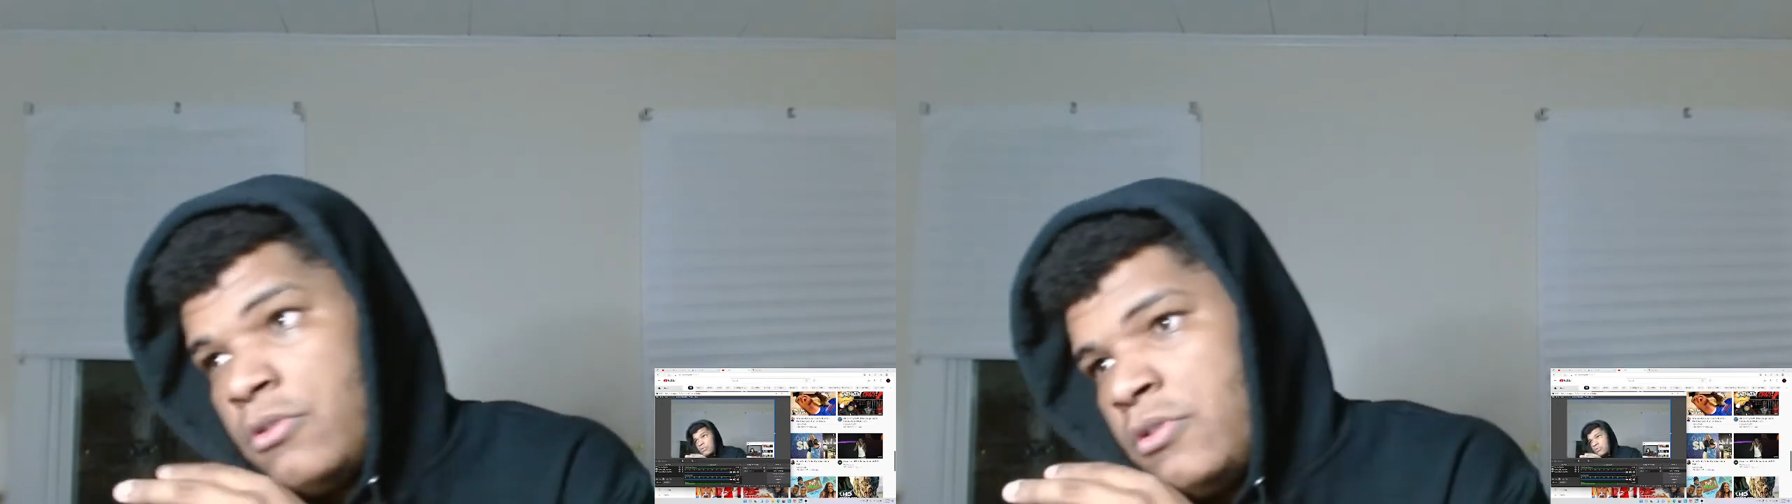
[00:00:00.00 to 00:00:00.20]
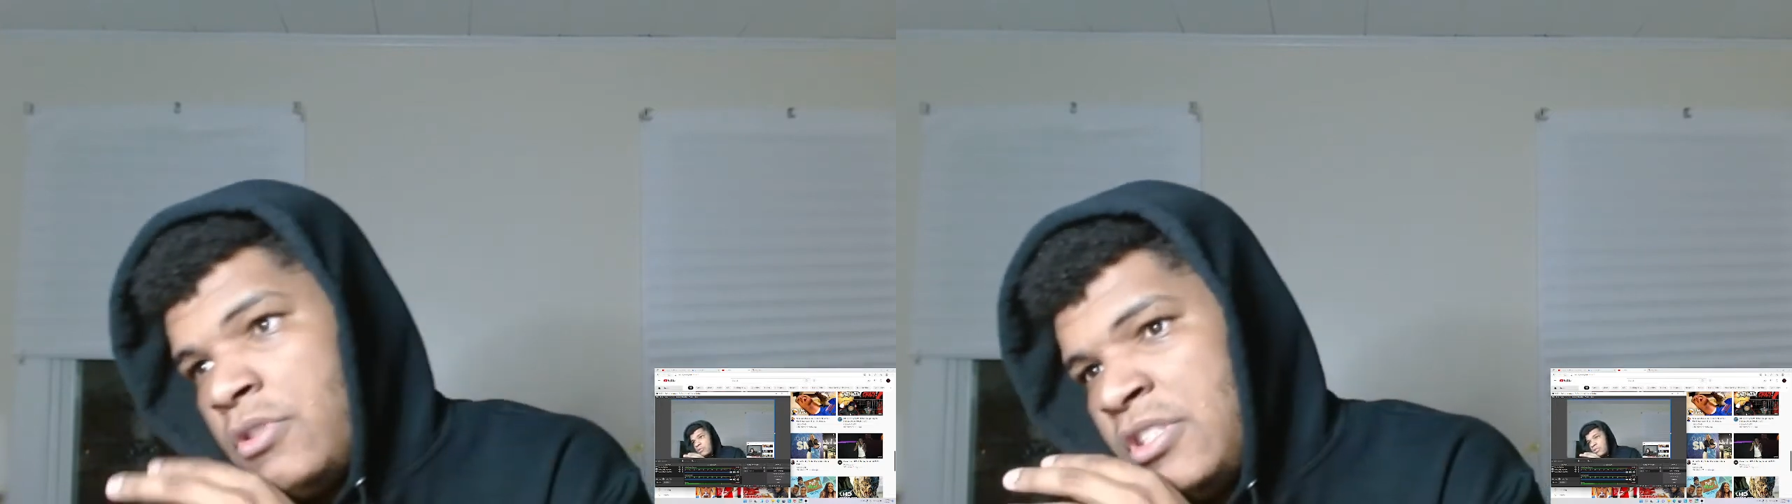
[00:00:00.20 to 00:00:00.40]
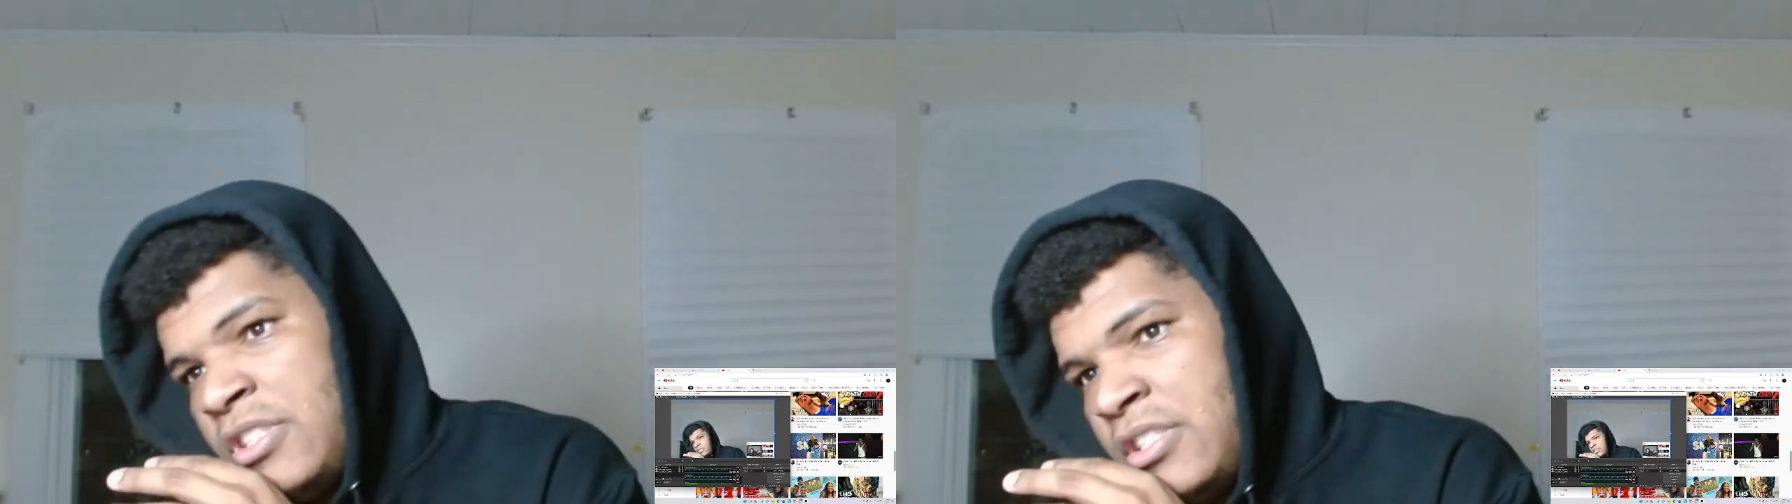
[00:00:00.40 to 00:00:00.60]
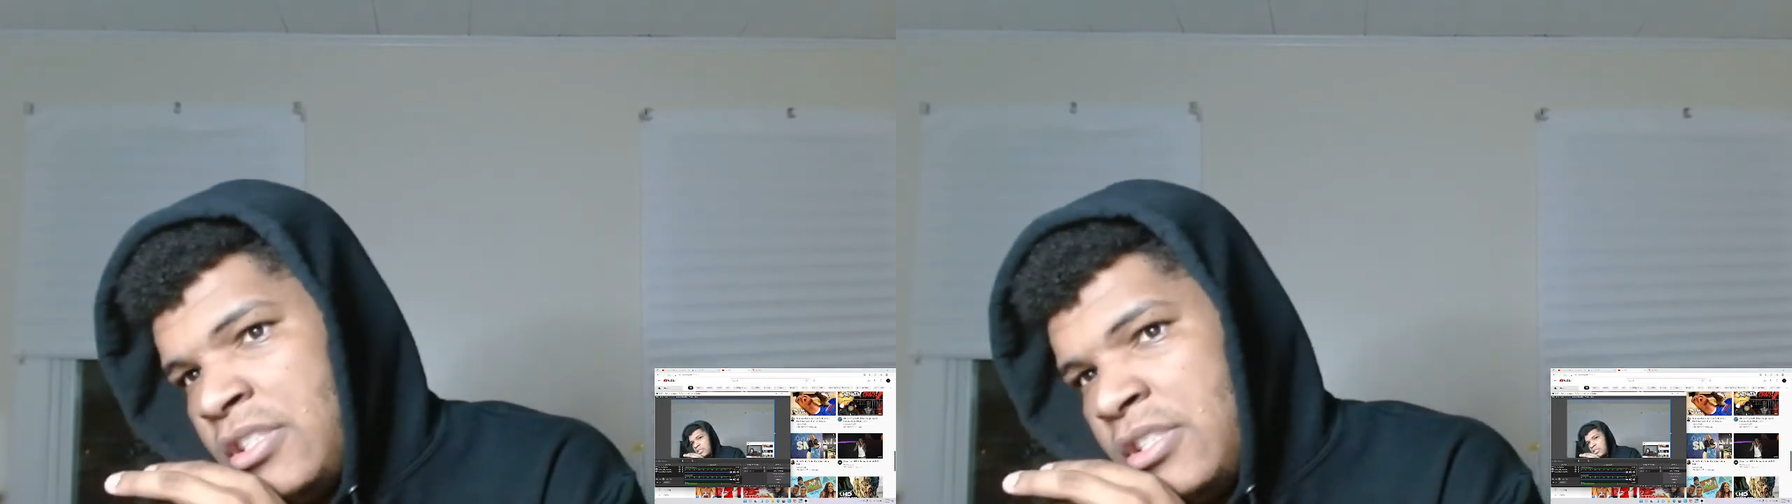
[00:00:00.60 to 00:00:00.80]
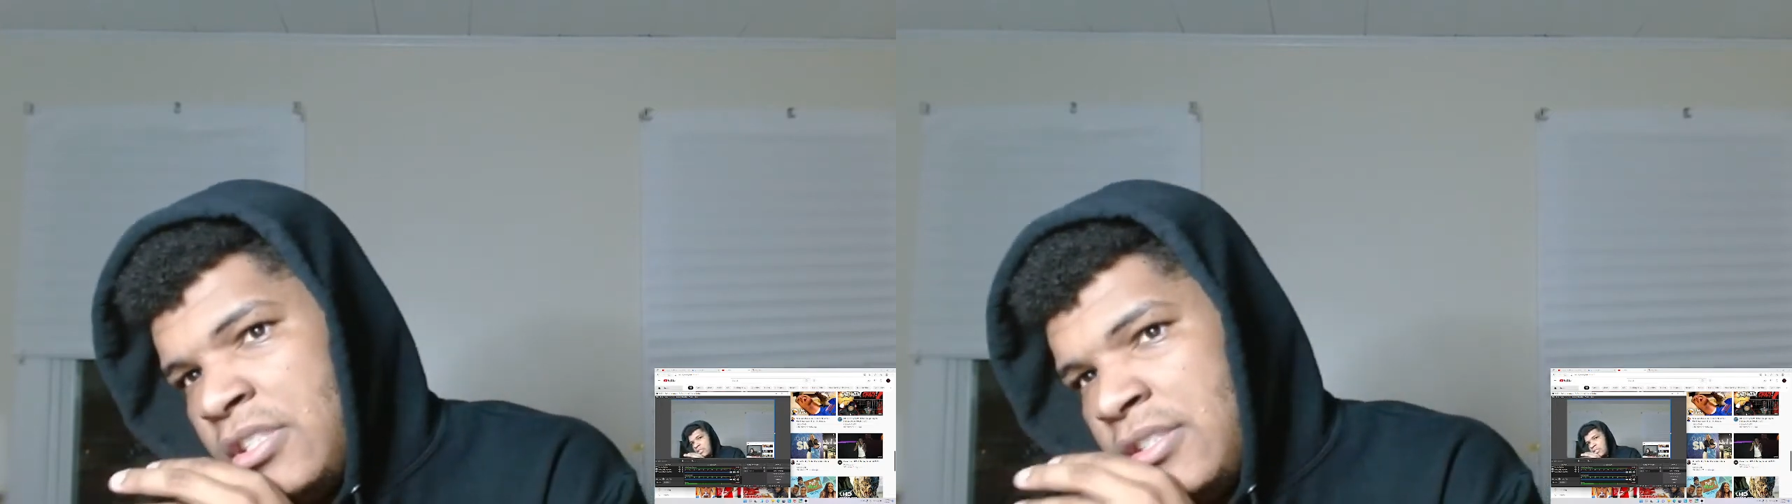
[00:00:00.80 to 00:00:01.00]

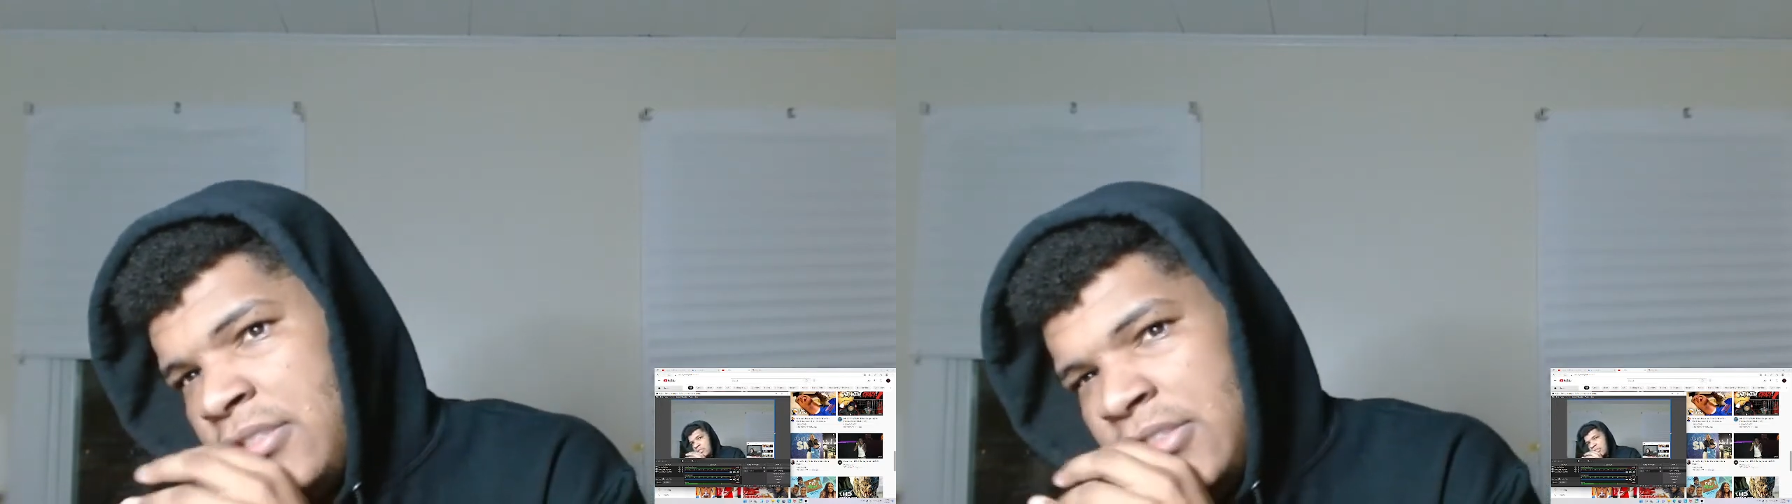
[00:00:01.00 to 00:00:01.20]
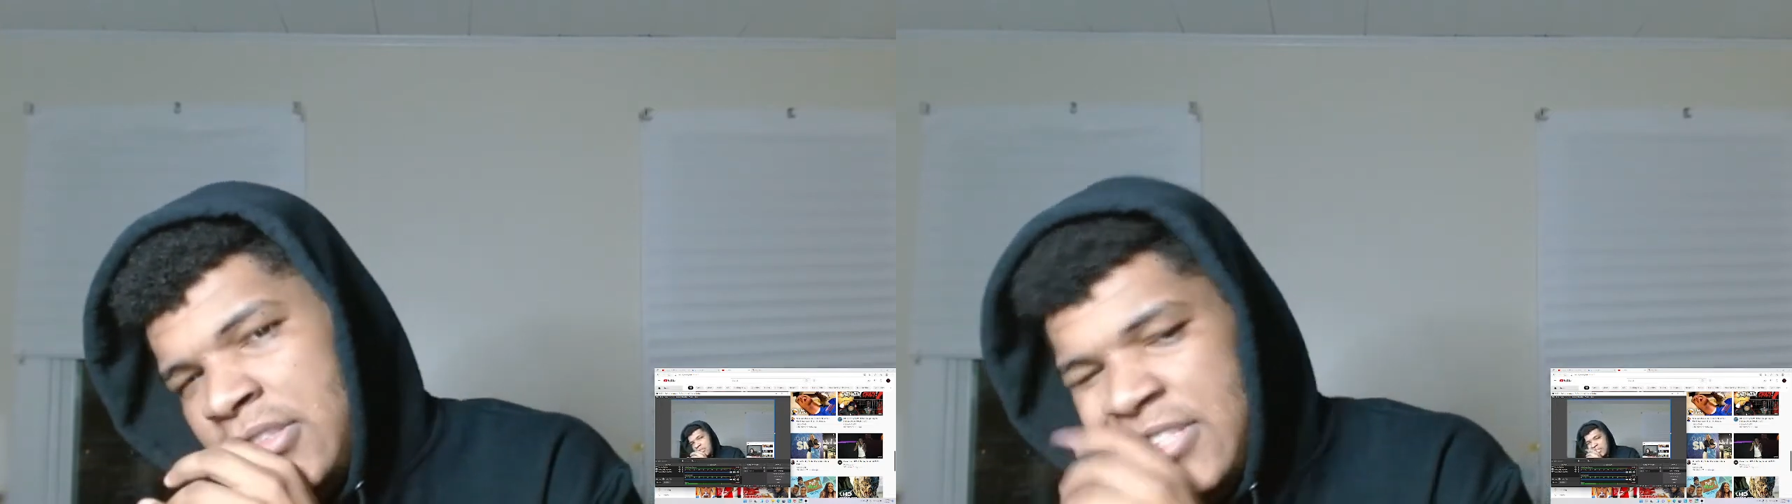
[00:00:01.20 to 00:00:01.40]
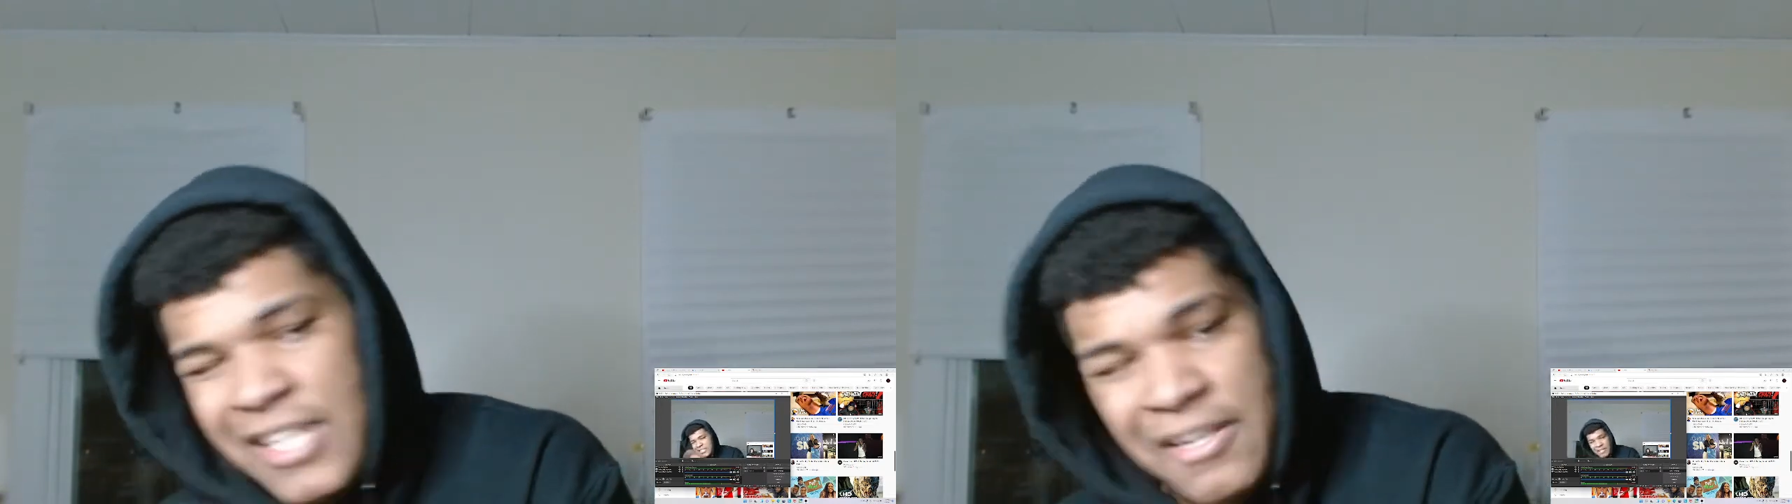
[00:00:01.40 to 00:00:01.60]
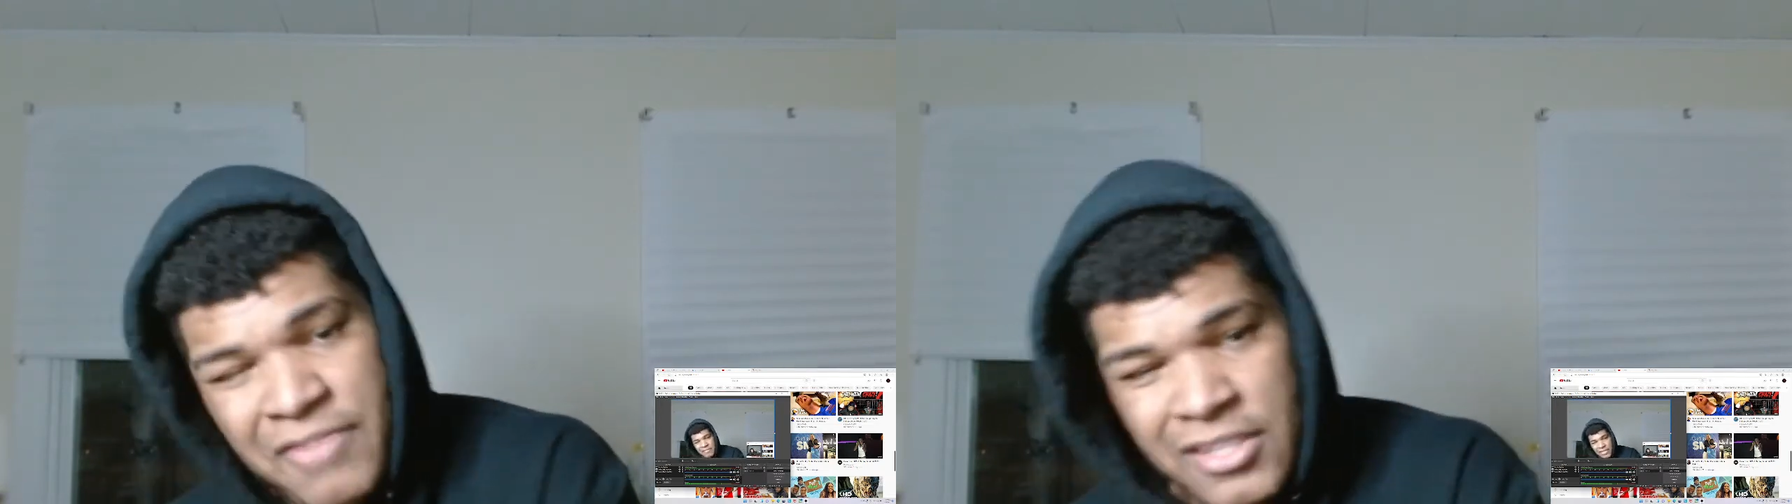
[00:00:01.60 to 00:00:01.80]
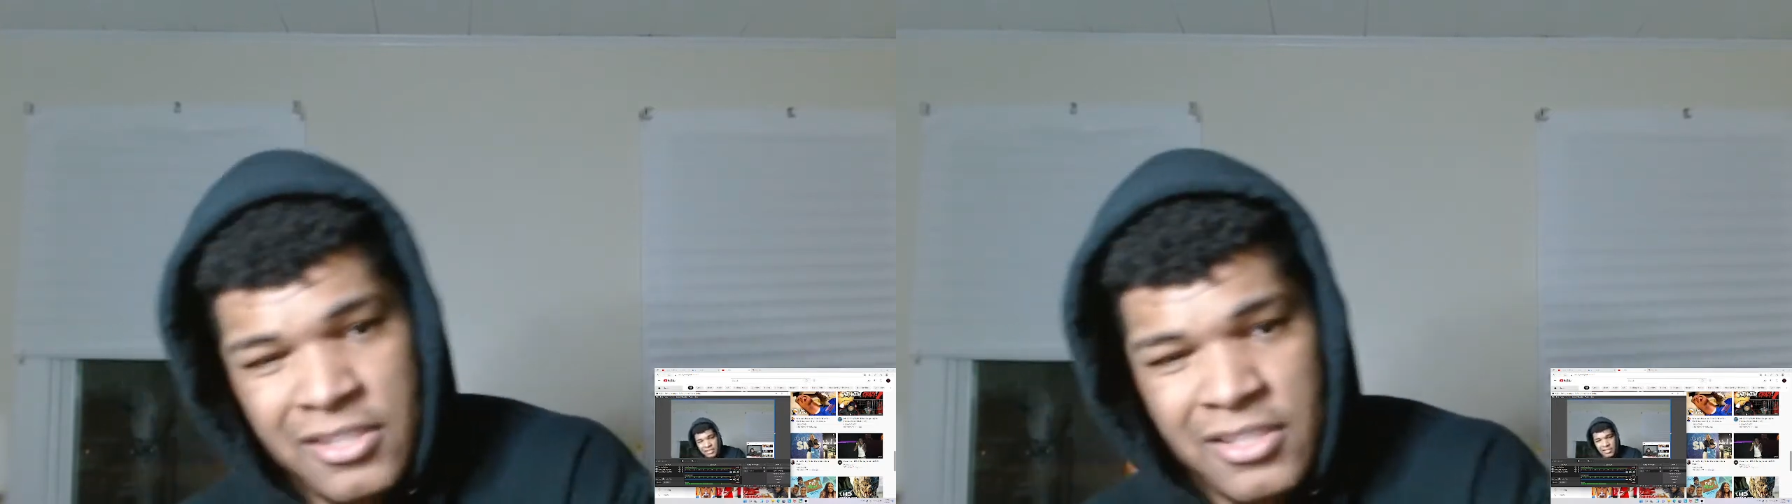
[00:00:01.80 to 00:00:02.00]

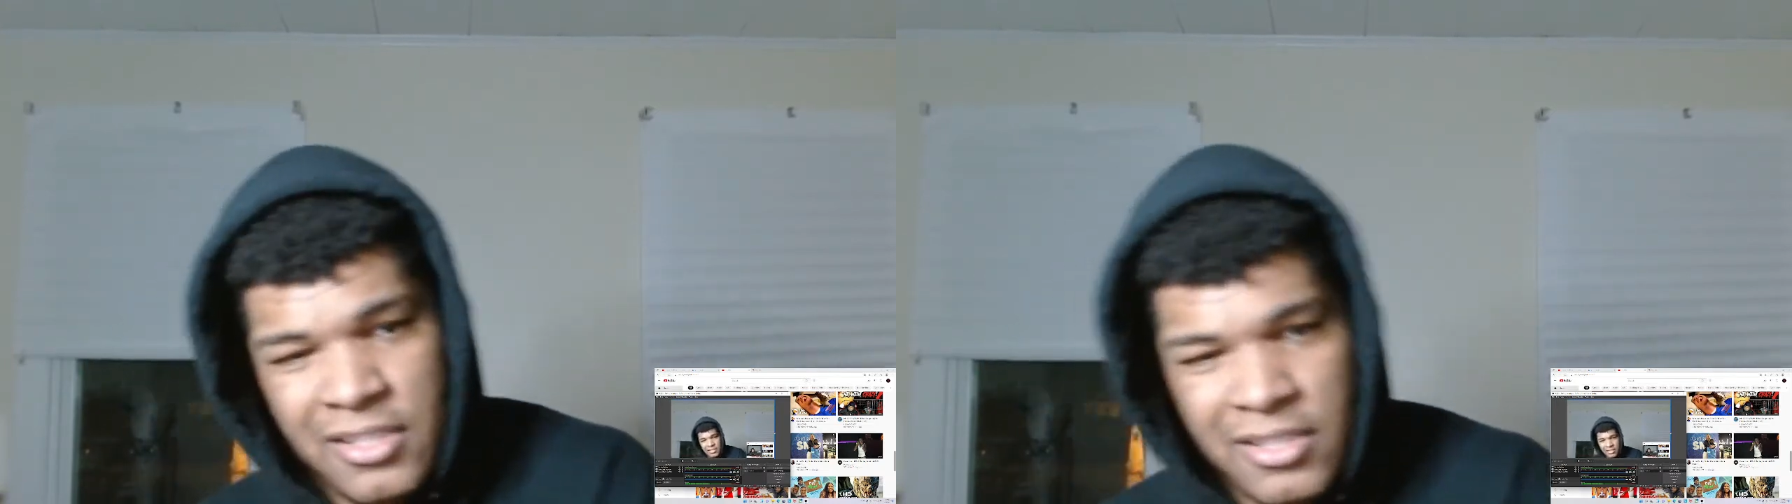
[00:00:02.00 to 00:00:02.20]
7